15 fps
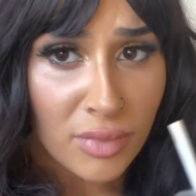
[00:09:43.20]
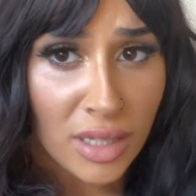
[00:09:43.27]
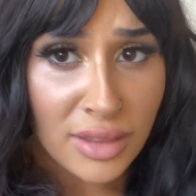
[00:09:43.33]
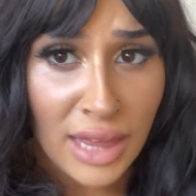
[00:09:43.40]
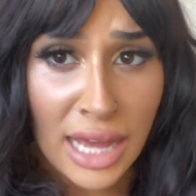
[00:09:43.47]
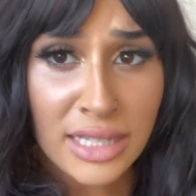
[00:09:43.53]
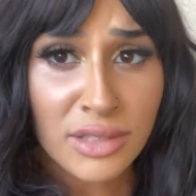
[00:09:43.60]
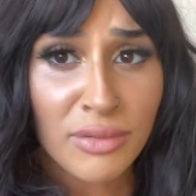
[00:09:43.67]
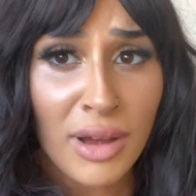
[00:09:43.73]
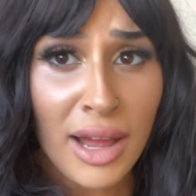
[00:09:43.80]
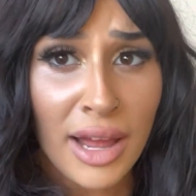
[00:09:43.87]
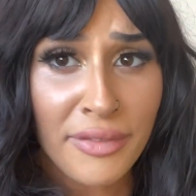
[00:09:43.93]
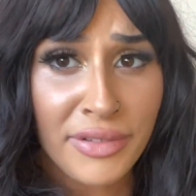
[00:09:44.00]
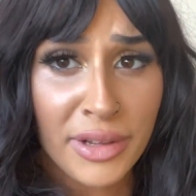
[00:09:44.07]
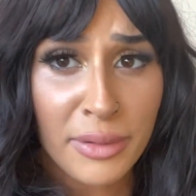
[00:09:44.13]
That's why
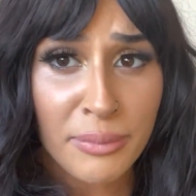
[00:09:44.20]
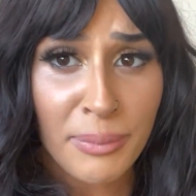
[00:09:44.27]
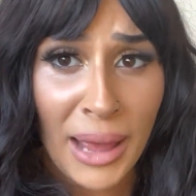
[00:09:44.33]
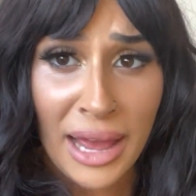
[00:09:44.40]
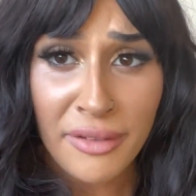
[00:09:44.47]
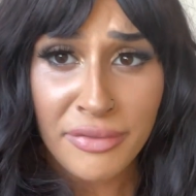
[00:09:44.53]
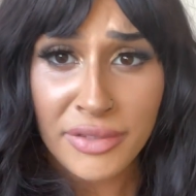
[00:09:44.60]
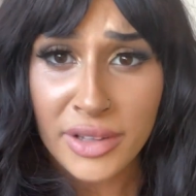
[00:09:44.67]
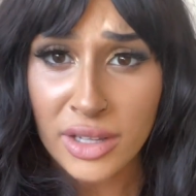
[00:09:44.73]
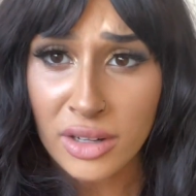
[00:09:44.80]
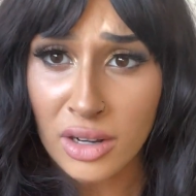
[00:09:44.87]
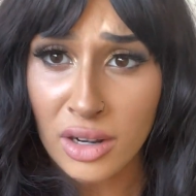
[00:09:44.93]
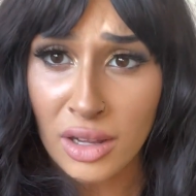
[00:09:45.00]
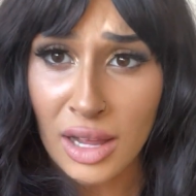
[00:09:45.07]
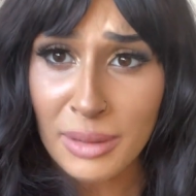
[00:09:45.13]
I feel bad for the
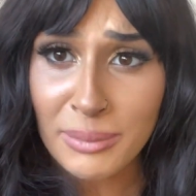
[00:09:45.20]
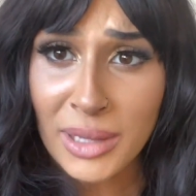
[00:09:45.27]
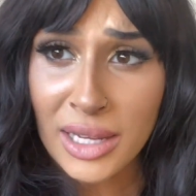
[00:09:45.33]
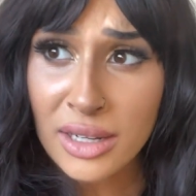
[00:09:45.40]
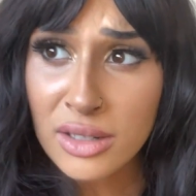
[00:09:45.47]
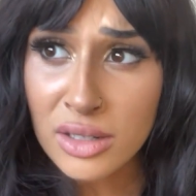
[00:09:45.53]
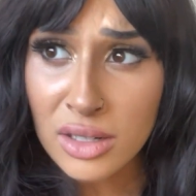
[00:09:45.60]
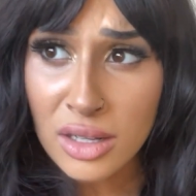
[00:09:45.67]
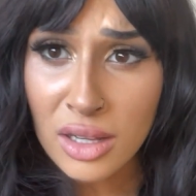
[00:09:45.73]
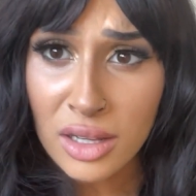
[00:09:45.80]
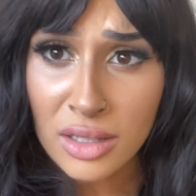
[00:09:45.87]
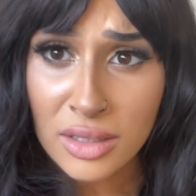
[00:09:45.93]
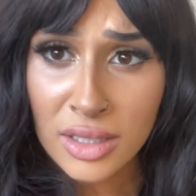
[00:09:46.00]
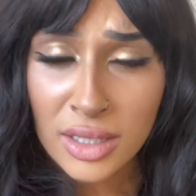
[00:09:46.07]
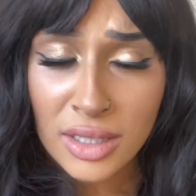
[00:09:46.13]
girl. I'm like,
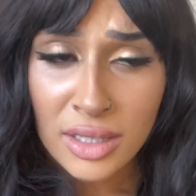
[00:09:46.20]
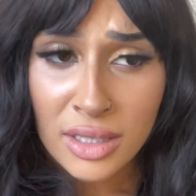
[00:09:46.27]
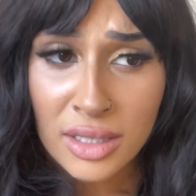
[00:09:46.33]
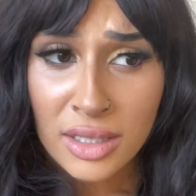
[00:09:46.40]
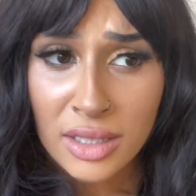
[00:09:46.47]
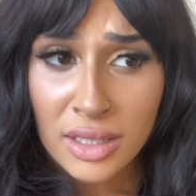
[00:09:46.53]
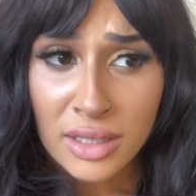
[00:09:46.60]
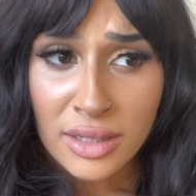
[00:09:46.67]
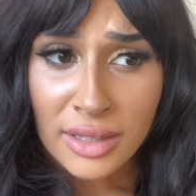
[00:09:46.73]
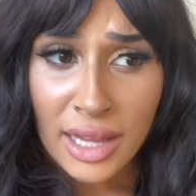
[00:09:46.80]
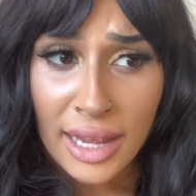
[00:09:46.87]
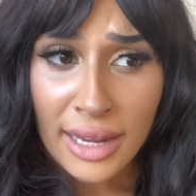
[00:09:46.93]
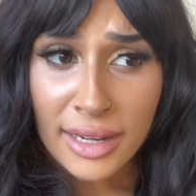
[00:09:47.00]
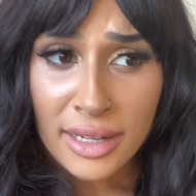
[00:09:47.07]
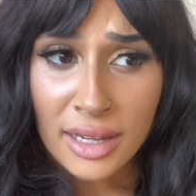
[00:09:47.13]
girl,
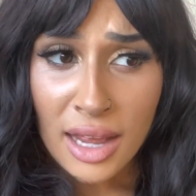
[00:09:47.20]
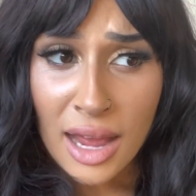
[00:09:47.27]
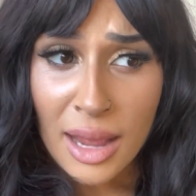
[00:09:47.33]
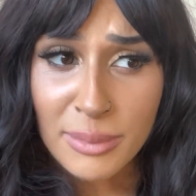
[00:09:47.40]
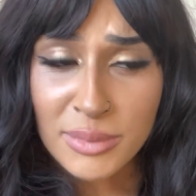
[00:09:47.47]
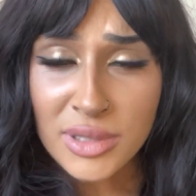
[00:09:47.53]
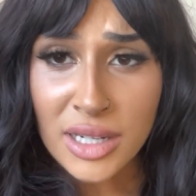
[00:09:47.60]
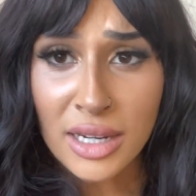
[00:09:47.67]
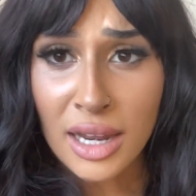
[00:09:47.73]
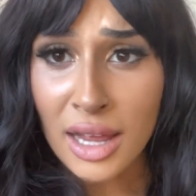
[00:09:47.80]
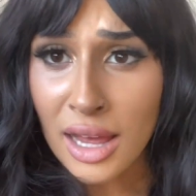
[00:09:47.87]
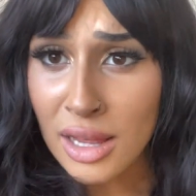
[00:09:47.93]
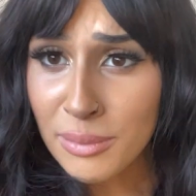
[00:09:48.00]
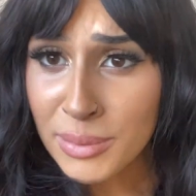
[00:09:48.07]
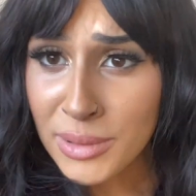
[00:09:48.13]
like, I'm trying to
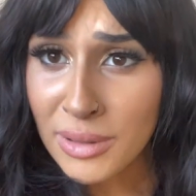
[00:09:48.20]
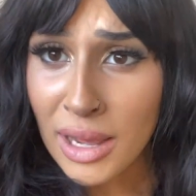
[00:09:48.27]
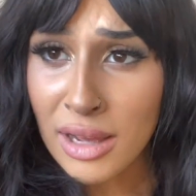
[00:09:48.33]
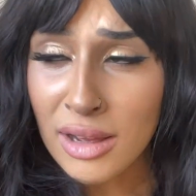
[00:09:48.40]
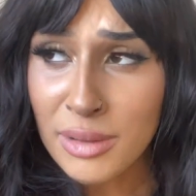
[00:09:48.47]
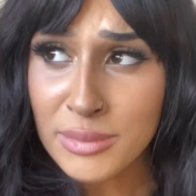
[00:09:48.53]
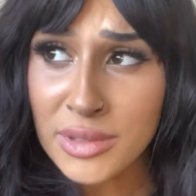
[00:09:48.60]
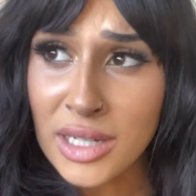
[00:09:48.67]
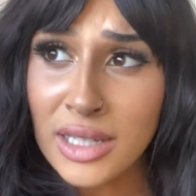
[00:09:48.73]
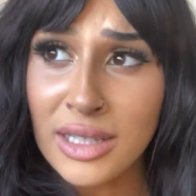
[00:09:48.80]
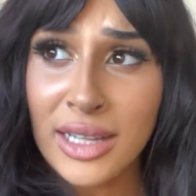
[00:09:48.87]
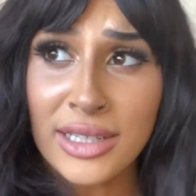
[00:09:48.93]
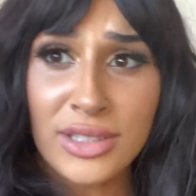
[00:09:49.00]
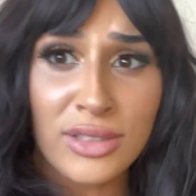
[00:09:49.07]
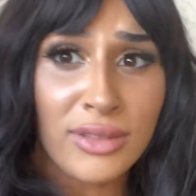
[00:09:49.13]
help you out. I'm trying to
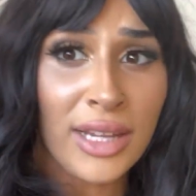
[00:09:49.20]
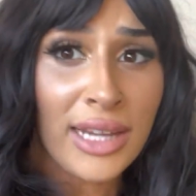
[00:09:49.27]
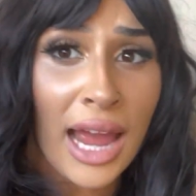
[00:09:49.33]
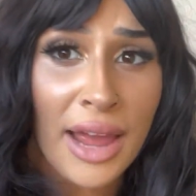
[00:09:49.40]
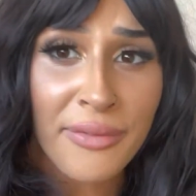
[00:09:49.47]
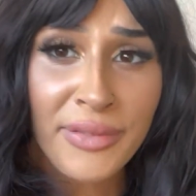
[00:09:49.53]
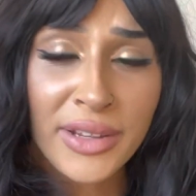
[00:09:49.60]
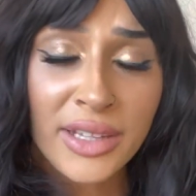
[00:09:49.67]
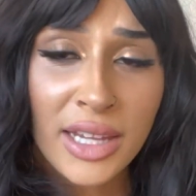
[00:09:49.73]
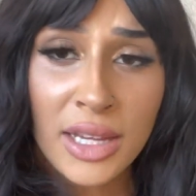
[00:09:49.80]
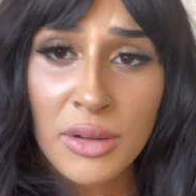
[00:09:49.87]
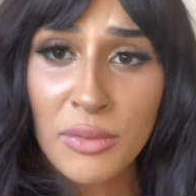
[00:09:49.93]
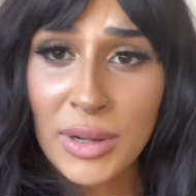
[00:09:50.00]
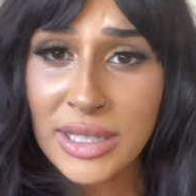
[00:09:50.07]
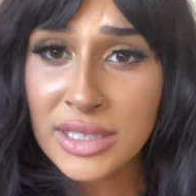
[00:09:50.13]
let you, like, I feel like
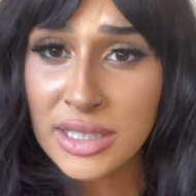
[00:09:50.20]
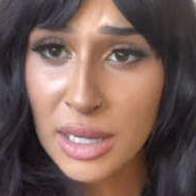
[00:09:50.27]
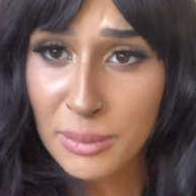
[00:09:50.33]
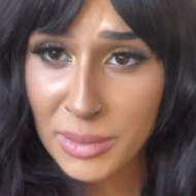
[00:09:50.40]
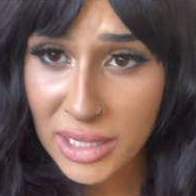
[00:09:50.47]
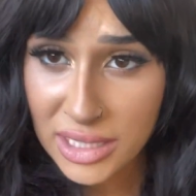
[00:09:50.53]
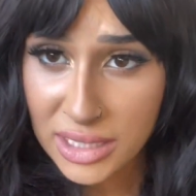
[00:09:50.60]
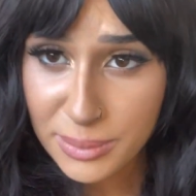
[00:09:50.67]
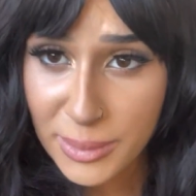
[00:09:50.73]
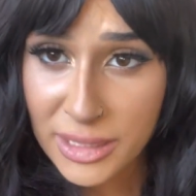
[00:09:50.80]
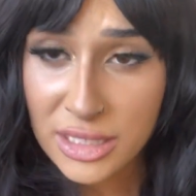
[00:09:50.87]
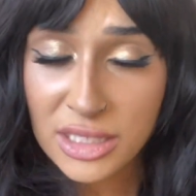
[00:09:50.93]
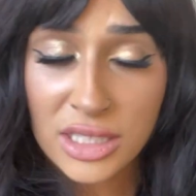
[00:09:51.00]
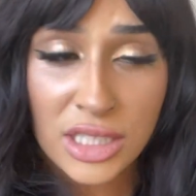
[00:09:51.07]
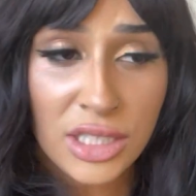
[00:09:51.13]
when somebody
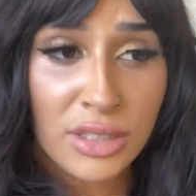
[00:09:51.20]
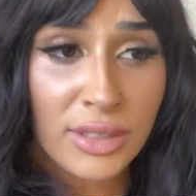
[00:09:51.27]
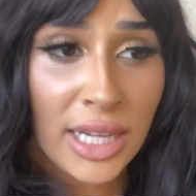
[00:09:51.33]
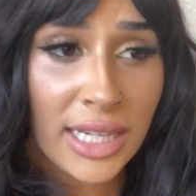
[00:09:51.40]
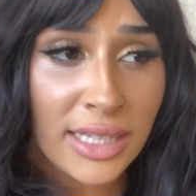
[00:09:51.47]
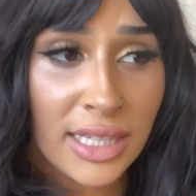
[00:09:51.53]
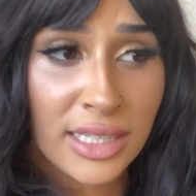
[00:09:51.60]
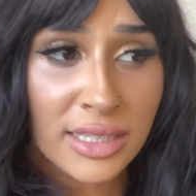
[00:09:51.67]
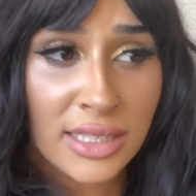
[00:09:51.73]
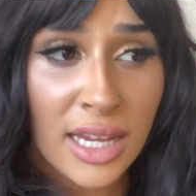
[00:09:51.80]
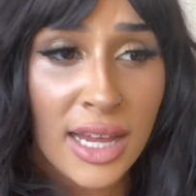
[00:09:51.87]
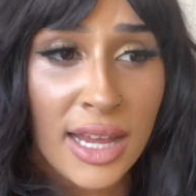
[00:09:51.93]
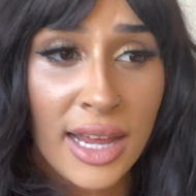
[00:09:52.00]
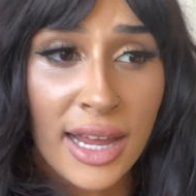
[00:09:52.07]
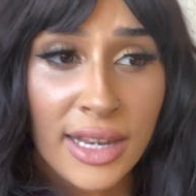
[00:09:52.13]
speaks to you like this
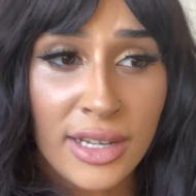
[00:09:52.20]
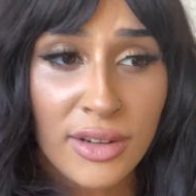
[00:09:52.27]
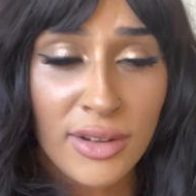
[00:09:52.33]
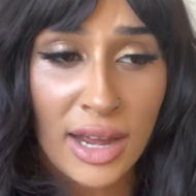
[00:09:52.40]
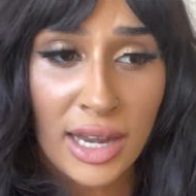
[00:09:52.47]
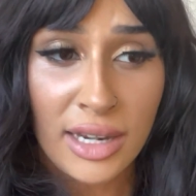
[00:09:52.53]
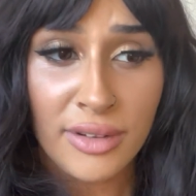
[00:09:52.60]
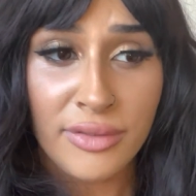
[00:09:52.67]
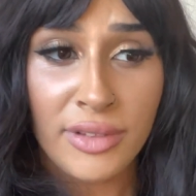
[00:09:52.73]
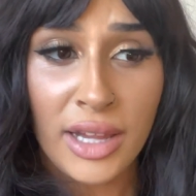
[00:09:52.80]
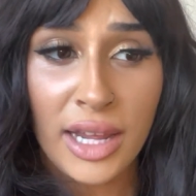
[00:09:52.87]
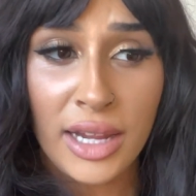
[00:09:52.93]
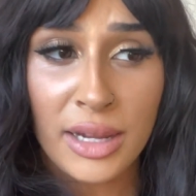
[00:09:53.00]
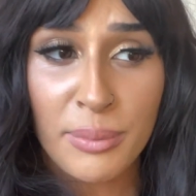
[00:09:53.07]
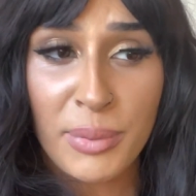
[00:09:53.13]
and you kind of,
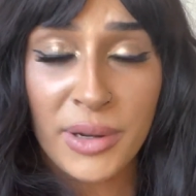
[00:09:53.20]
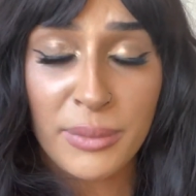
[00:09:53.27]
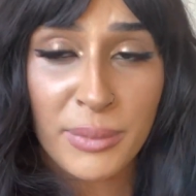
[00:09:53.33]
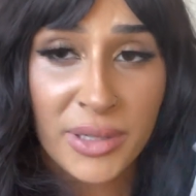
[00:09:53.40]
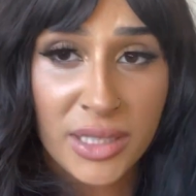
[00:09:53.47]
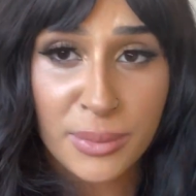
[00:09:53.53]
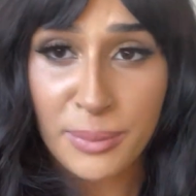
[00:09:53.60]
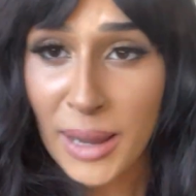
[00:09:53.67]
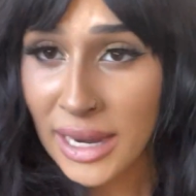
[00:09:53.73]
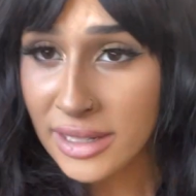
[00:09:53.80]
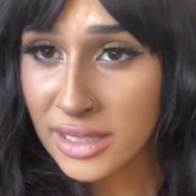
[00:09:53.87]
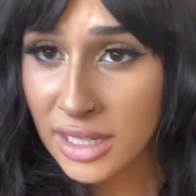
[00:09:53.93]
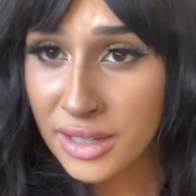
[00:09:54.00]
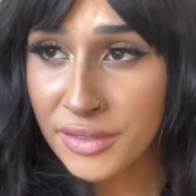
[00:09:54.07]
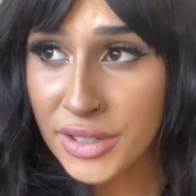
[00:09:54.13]
like, put in
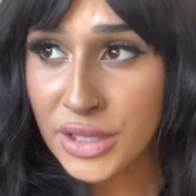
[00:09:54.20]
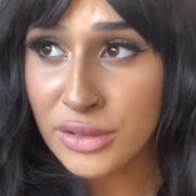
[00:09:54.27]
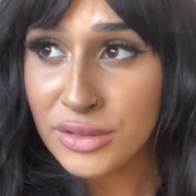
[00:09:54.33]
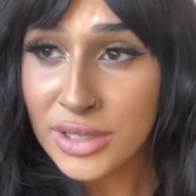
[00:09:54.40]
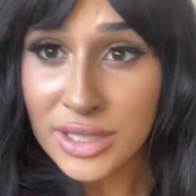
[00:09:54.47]
perspective and you